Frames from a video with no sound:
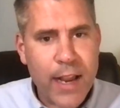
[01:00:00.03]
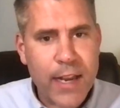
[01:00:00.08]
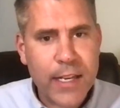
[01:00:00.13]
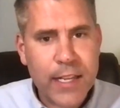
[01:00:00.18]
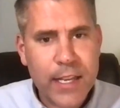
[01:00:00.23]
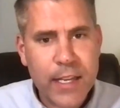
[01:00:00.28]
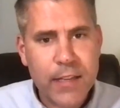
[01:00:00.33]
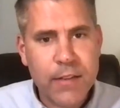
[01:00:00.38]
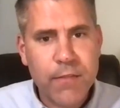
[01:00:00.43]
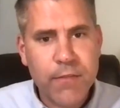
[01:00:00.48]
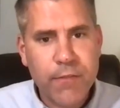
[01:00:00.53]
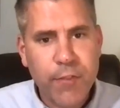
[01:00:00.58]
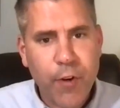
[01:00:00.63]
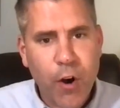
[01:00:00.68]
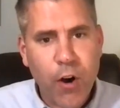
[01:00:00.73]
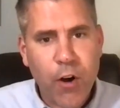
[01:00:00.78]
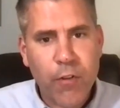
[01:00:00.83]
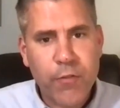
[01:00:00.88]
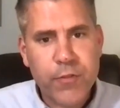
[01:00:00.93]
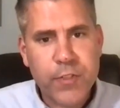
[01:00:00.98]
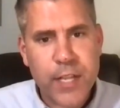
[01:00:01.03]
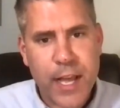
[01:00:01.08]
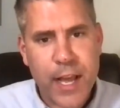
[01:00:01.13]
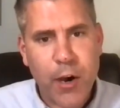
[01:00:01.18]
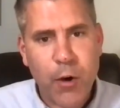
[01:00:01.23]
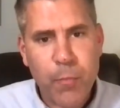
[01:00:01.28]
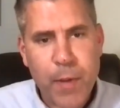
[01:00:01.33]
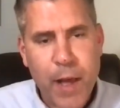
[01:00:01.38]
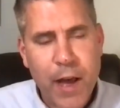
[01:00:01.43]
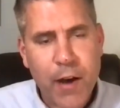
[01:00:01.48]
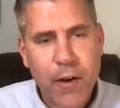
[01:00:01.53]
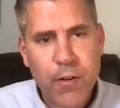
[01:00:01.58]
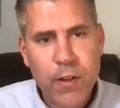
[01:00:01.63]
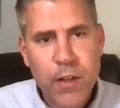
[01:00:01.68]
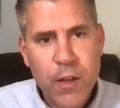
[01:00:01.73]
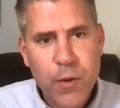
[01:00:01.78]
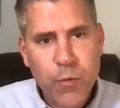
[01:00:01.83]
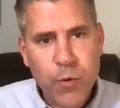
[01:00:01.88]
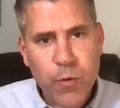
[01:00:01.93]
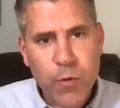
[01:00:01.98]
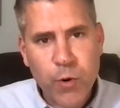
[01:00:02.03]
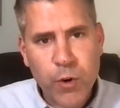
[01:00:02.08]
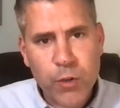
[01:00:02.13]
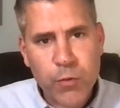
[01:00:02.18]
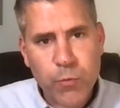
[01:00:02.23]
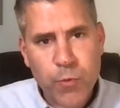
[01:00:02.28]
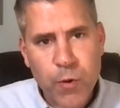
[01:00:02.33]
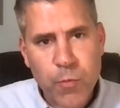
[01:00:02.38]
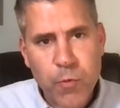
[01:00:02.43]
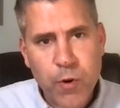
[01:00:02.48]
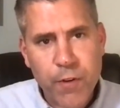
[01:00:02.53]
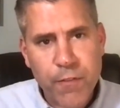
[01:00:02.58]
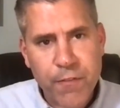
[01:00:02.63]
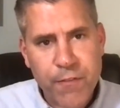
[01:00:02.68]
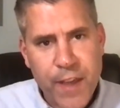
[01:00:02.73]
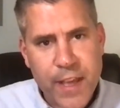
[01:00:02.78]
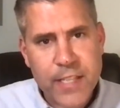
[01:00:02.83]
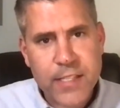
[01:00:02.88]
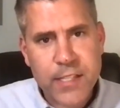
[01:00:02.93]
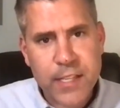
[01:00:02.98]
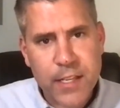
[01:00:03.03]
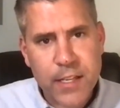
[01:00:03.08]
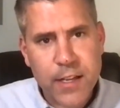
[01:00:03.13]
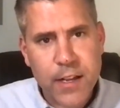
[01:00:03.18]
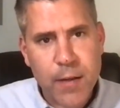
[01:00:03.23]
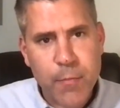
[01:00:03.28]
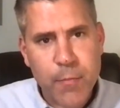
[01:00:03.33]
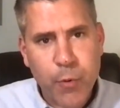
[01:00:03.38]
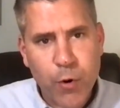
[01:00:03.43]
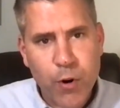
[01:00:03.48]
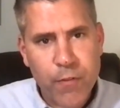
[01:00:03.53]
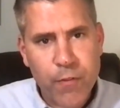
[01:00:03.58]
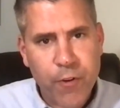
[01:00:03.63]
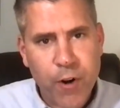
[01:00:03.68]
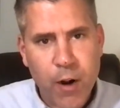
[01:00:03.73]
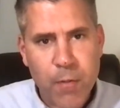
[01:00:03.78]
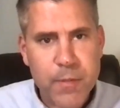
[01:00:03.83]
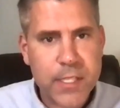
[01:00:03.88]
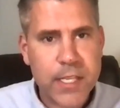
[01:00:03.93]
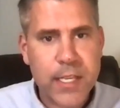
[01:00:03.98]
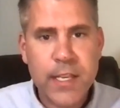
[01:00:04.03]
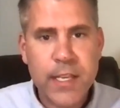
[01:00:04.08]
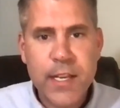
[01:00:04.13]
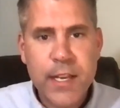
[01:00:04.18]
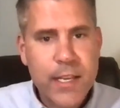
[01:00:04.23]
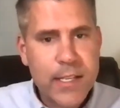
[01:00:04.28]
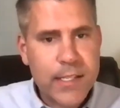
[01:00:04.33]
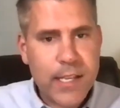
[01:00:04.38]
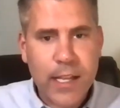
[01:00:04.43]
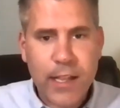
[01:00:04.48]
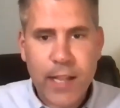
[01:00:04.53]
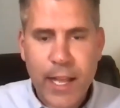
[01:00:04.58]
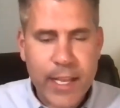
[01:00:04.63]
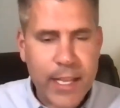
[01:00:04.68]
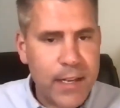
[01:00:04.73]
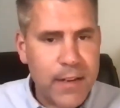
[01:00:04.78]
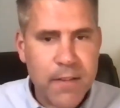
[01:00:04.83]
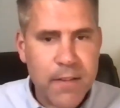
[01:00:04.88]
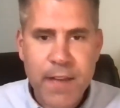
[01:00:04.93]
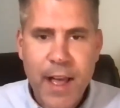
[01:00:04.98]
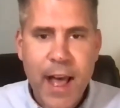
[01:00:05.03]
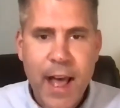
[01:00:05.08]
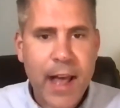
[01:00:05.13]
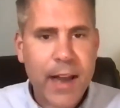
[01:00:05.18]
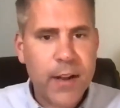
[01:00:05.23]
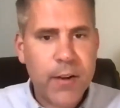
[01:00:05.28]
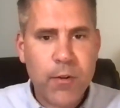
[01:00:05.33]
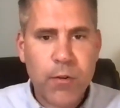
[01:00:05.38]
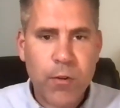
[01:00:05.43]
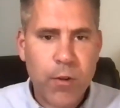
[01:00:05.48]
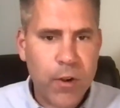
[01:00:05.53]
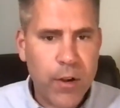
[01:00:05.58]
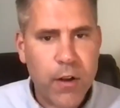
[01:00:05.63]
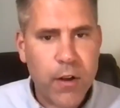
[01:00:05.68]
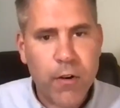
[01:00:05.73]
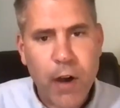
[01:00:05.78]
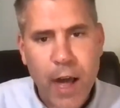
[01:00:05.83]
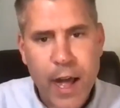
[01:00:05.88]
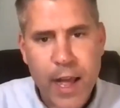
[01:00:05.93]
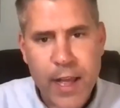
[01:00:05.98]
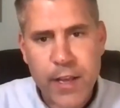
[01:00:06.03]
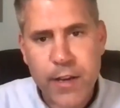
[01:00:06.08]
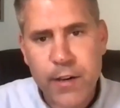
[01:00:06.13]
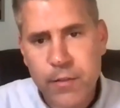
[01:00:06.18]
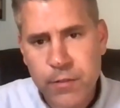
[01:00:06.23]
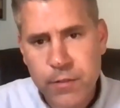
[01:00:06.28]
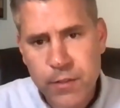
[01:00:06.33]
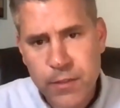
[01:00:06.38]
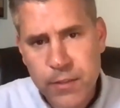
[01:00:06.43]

and get involved to help out when we're when we're facing a board of pharmacy, say like in Nevada or in Ohio?